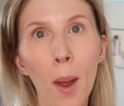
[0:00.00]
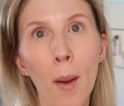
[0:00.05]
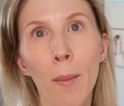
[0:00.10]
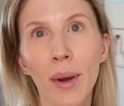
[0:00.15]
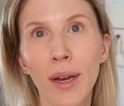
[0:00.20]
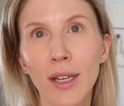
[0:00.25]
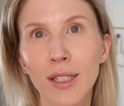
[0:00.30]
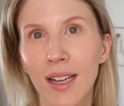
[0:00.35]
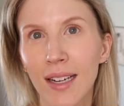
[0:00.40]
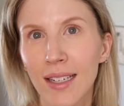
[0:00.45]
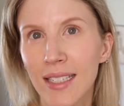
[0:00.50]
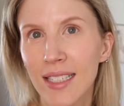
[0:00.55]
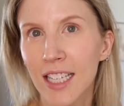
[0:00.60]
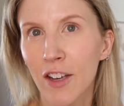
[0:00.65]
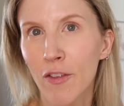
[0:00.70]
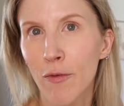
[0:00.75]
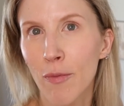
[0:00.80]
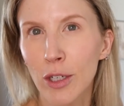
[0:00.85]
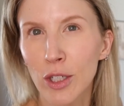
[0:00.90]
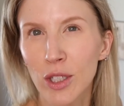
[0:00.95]
but it does
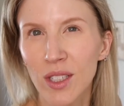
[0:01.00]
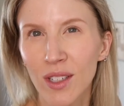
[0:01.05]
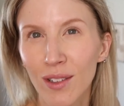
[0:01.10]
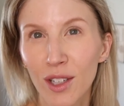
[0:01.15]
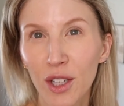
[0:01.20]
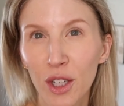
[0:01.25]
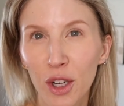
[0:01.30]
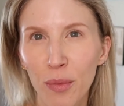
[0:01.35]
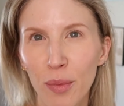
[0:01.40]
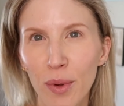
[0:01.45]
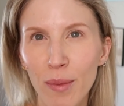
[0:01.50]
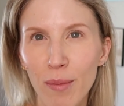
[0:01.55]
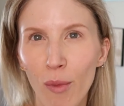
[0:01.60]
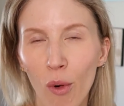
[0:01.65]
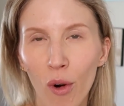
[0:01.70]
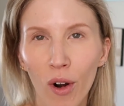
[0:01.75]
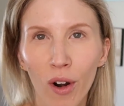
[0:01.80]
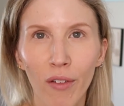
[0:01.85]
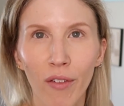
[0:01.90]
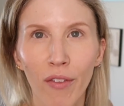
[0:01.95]
give me just a little bit
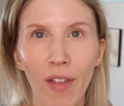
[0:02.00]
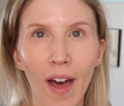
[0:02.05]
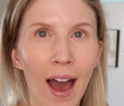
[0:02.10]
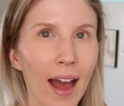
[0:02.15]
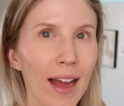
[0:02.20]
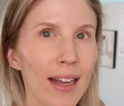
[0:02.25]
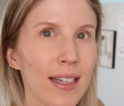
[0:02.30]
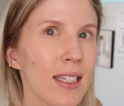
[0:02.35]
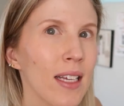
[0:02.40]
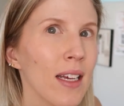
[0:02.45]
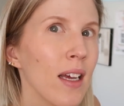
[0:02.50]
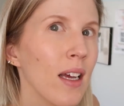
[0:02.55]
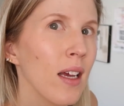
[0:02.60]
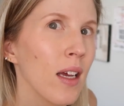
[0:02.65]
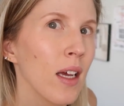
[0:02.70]
more of that